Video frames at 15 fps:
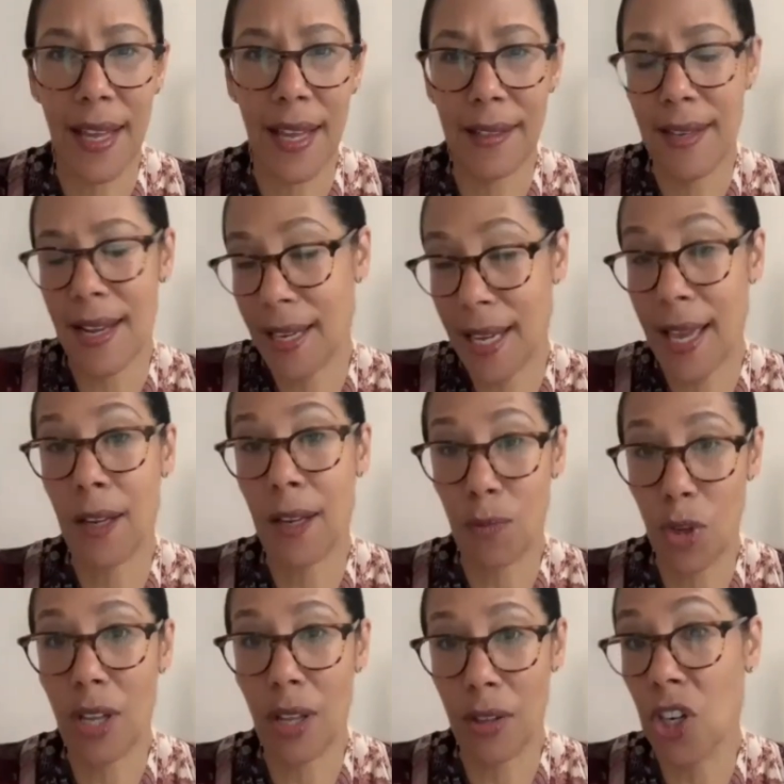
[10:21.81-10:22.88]
And again,
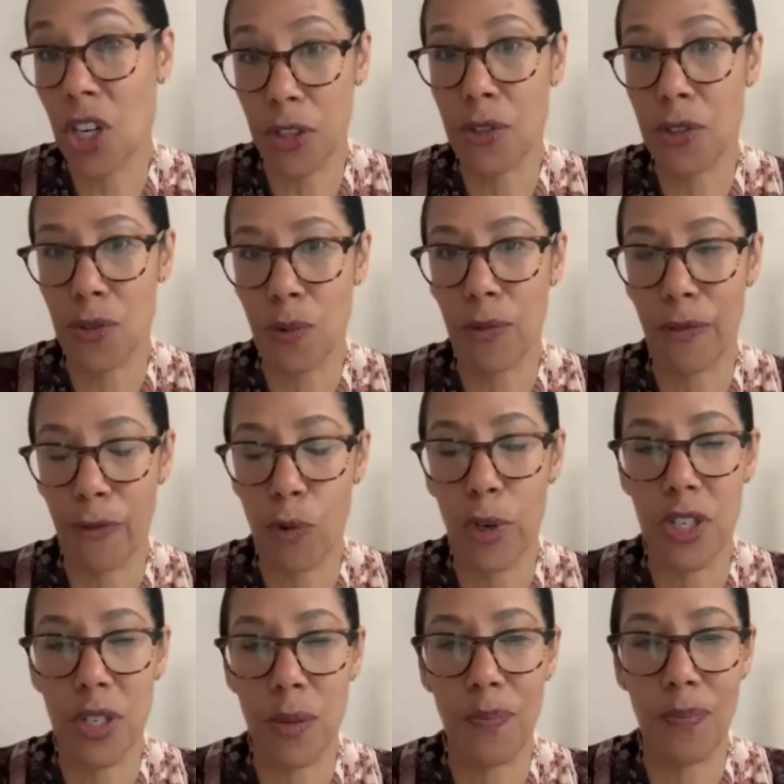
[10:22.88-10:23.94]
the other countries were
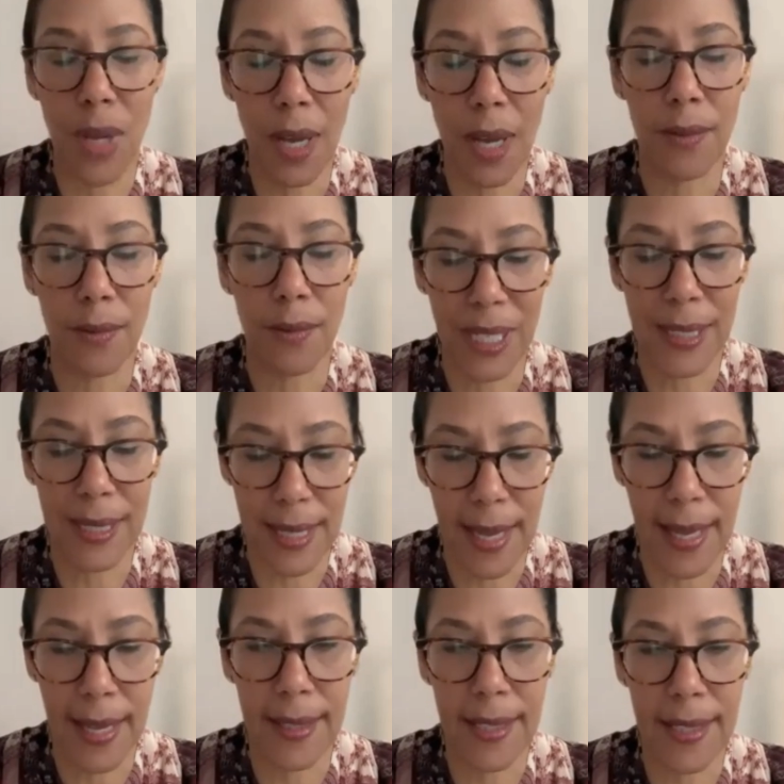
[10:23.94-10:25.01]
forced to pick
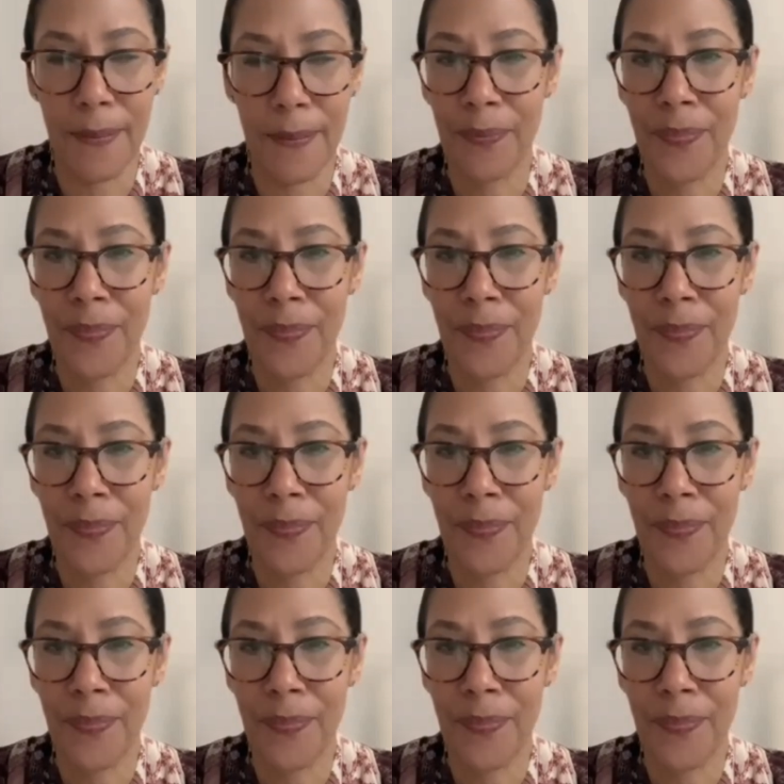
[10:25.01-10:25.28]
sides.